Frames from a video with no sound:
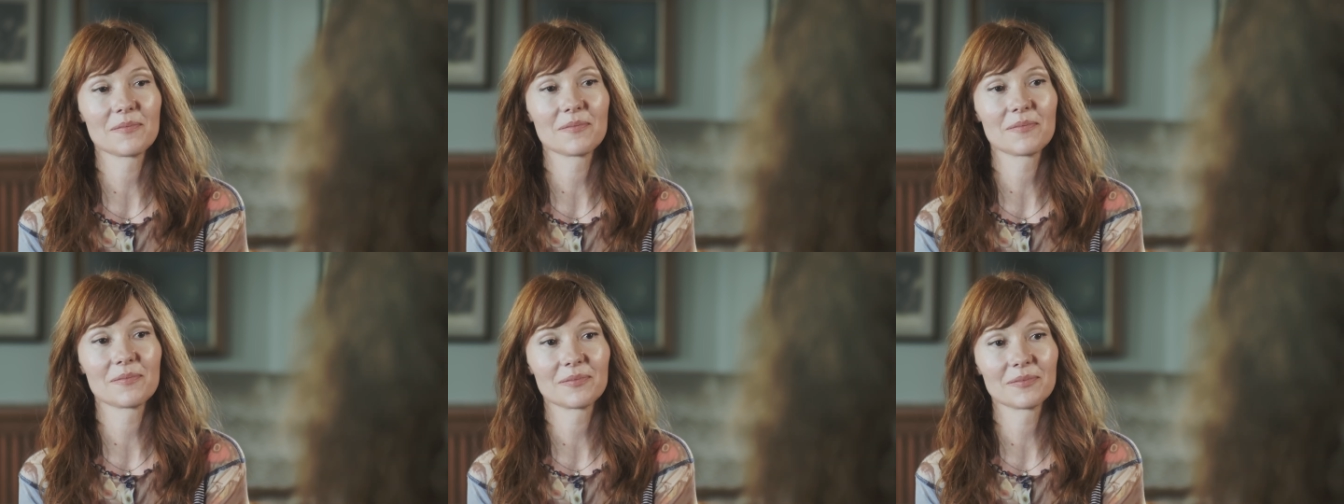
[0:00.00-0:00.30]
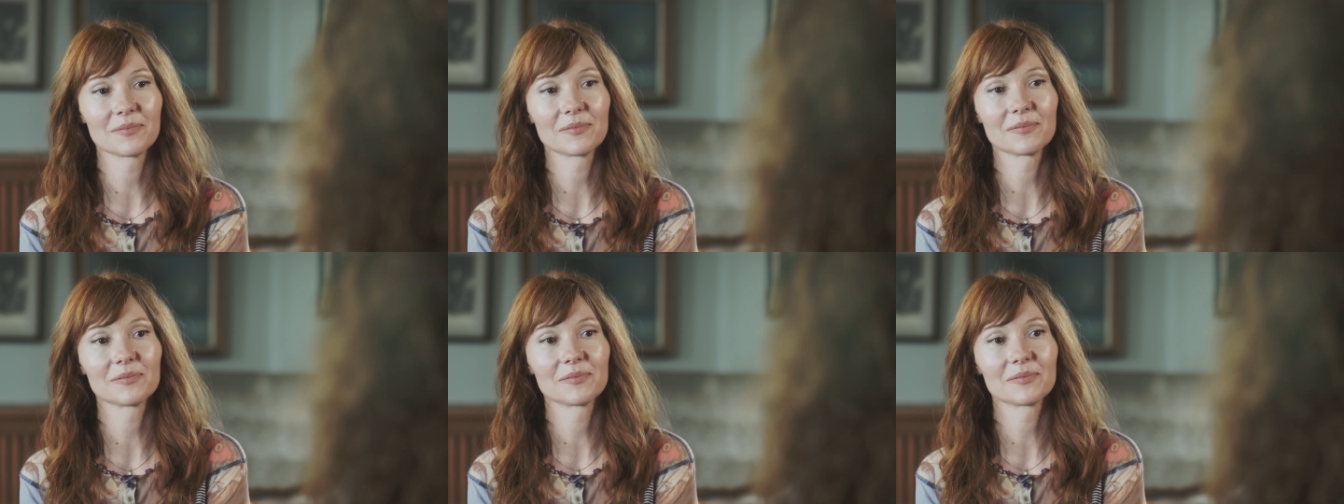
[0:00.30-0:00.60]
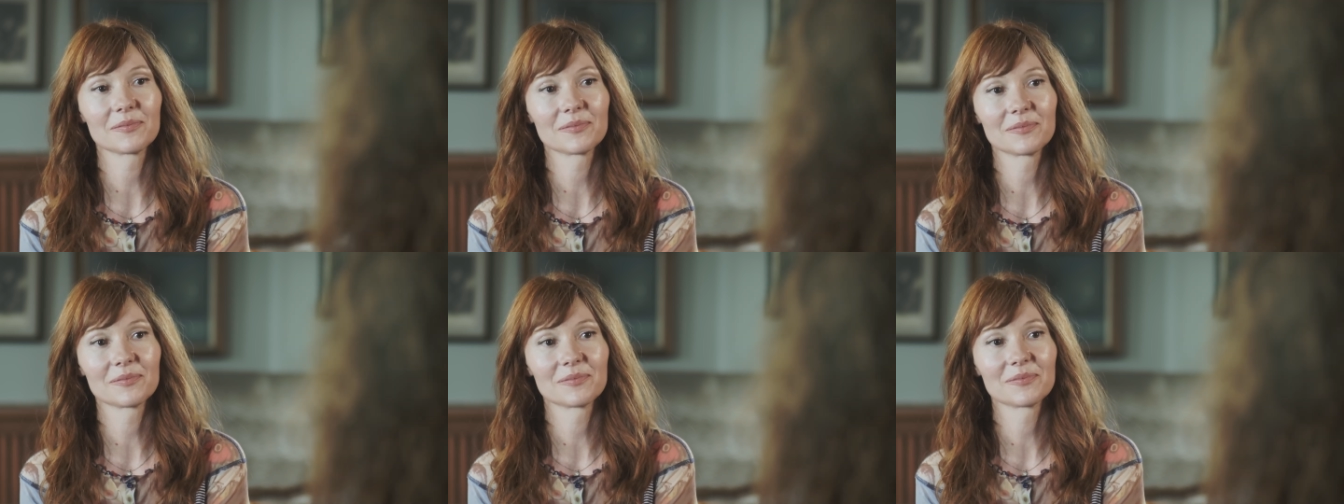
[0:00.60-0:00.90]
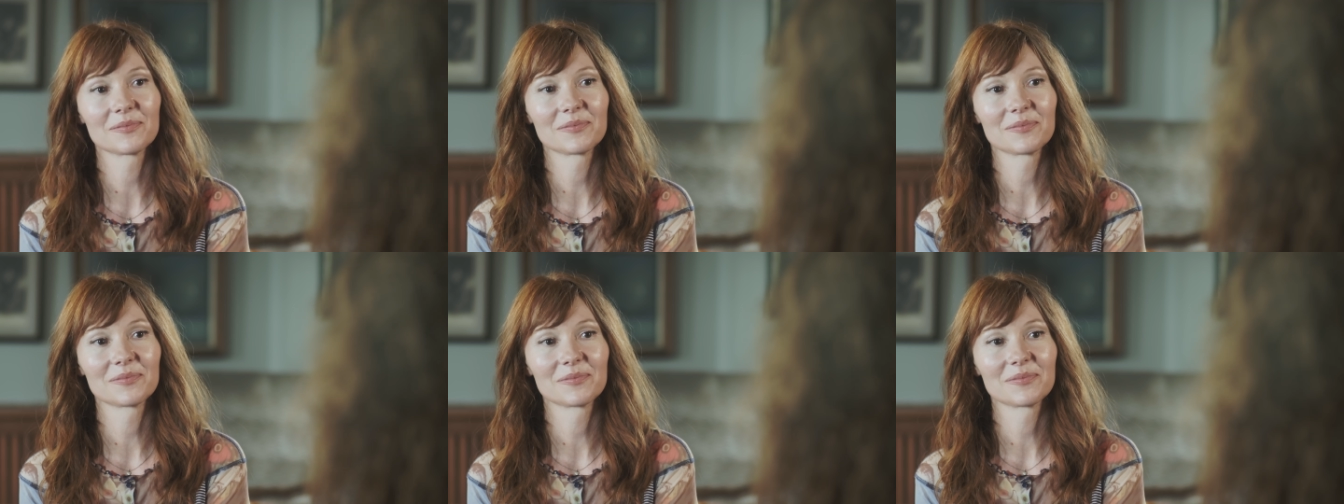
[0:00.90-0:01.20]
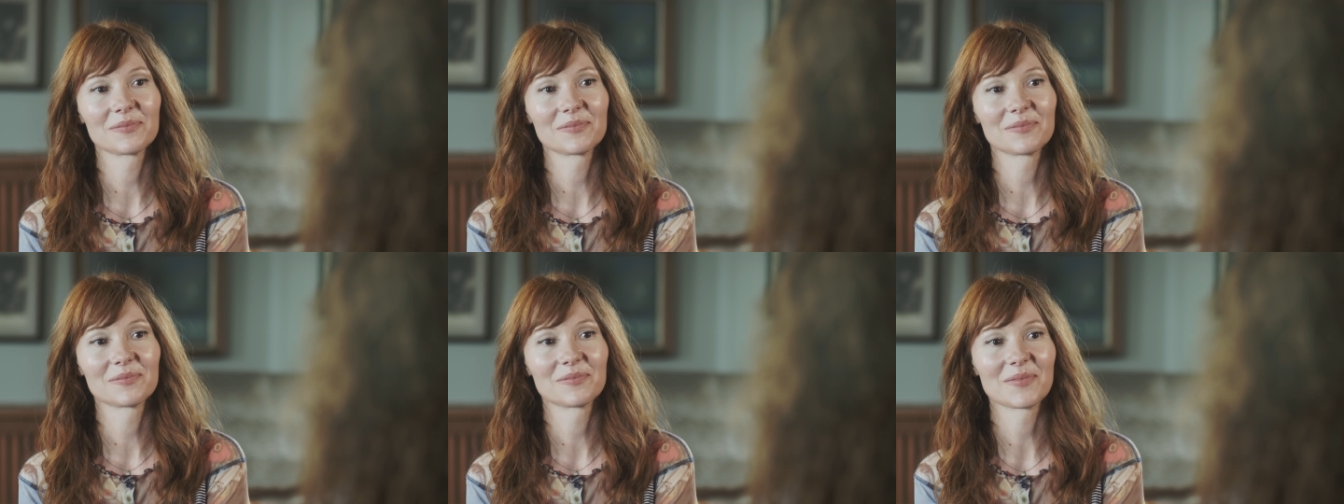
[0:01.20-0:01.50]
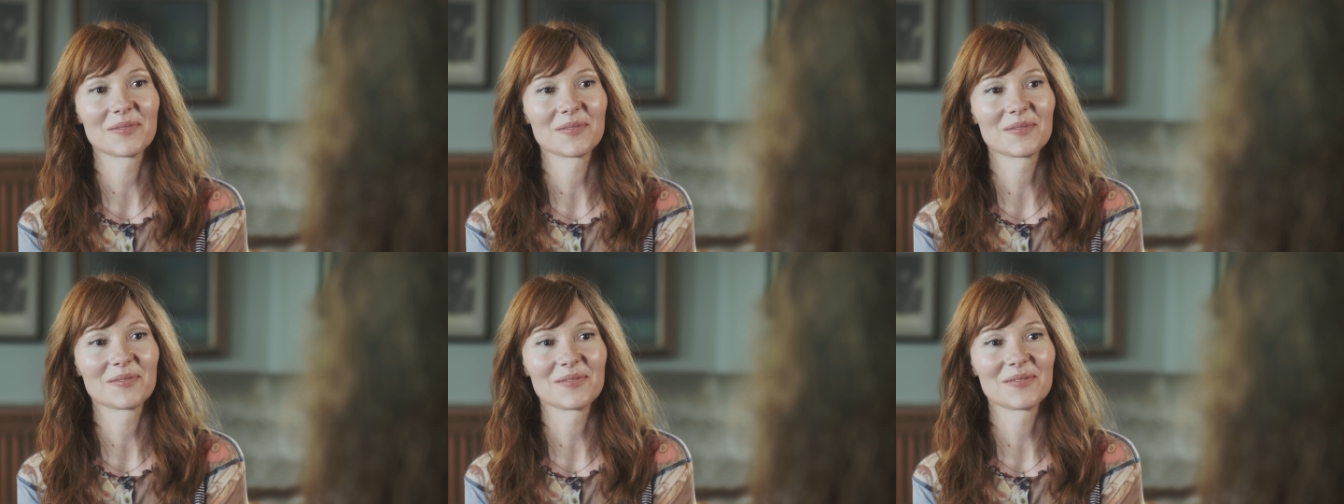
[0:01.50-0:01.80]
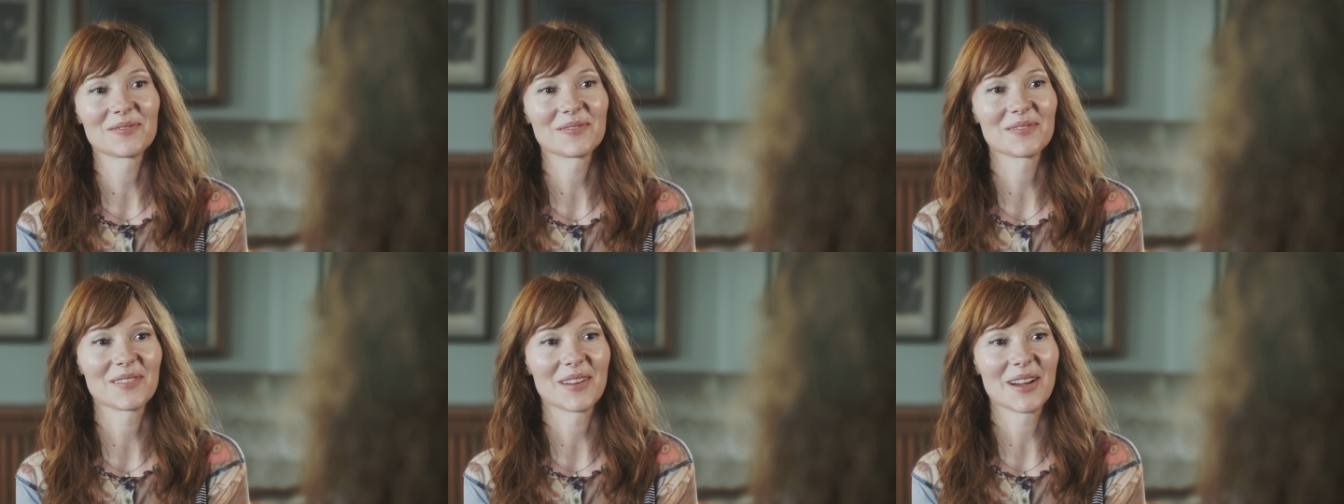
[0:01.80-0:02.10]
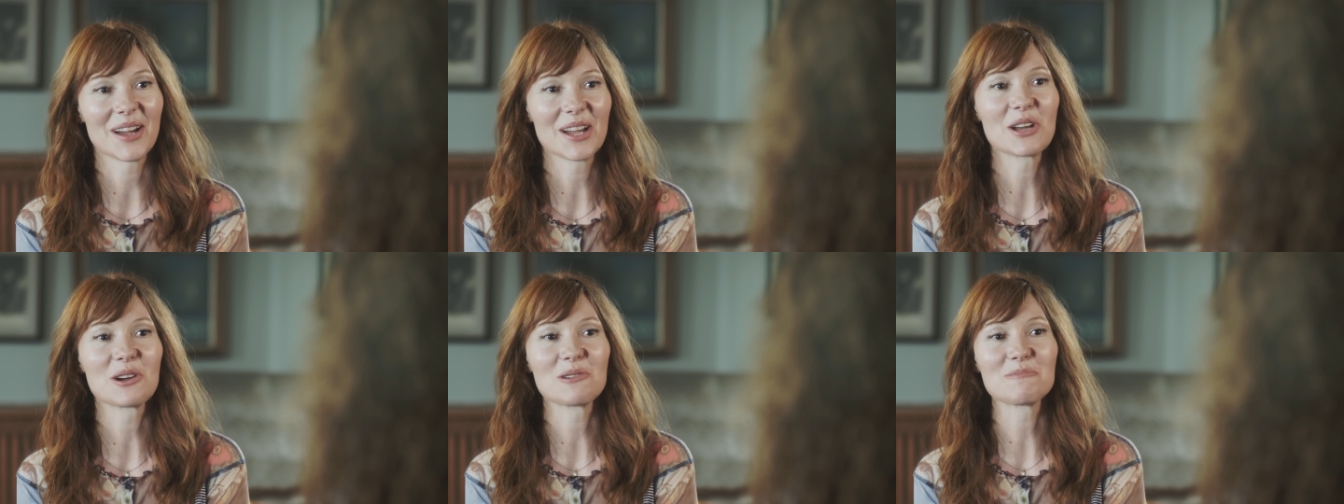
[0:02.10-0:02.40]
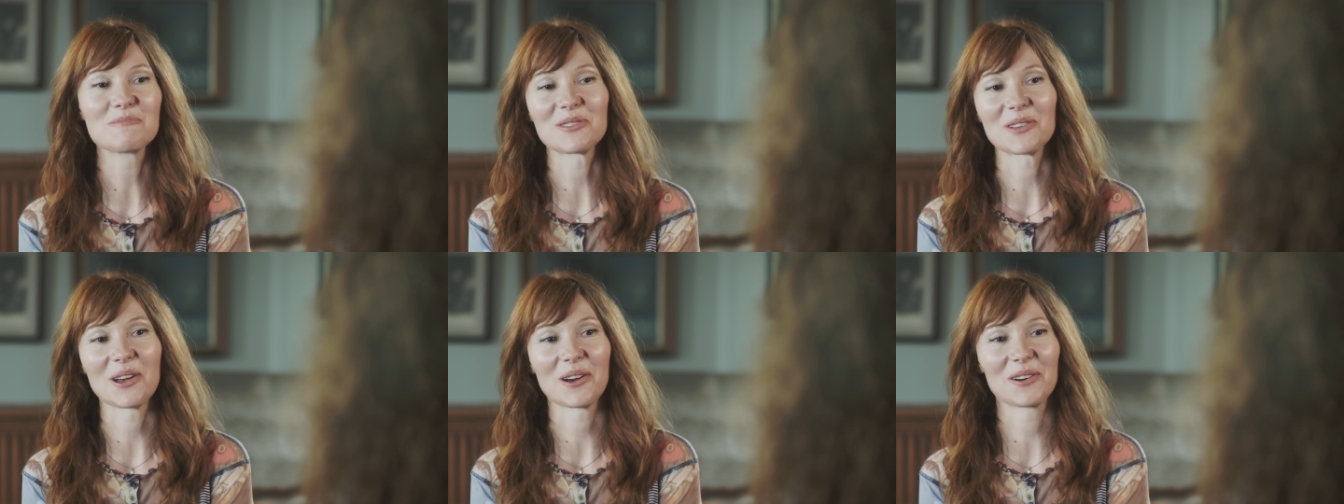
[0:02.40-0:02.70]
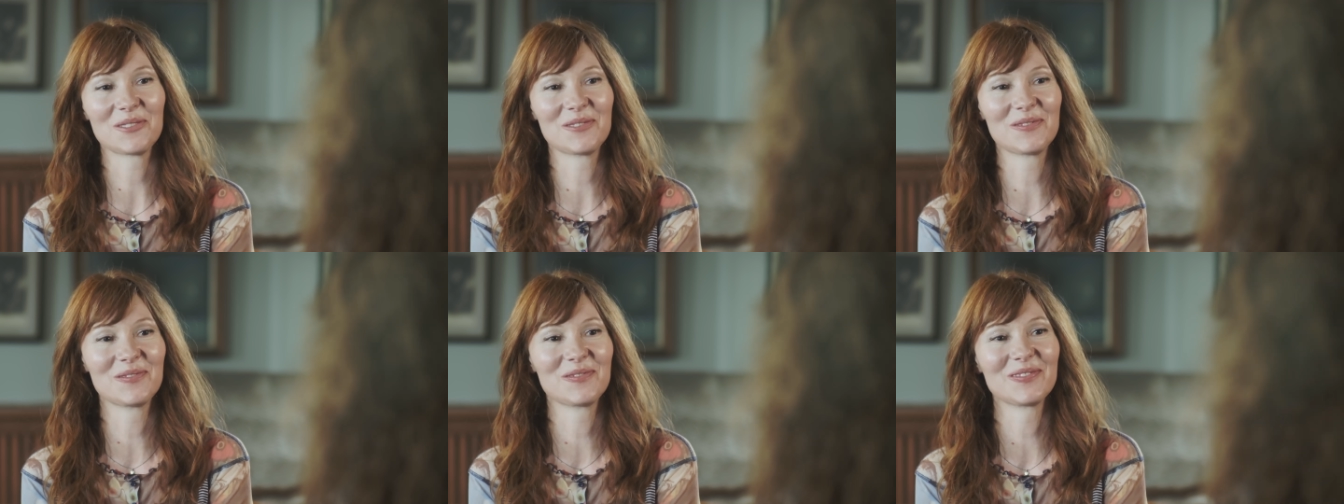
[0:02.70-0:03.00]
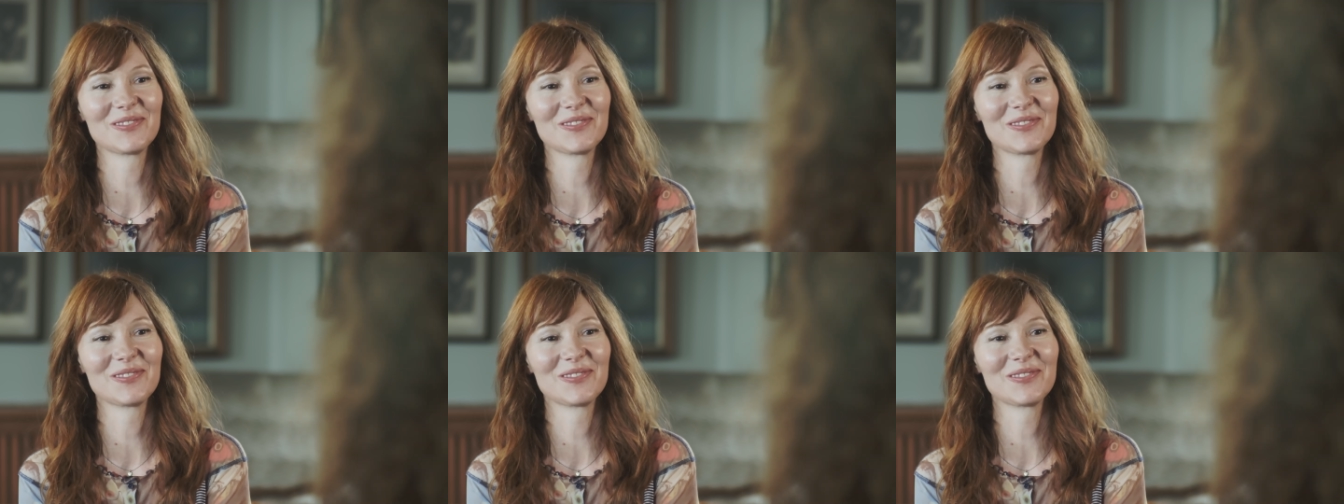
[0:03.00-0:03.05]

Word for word: It's going to spark a lot of change. I hope so. it's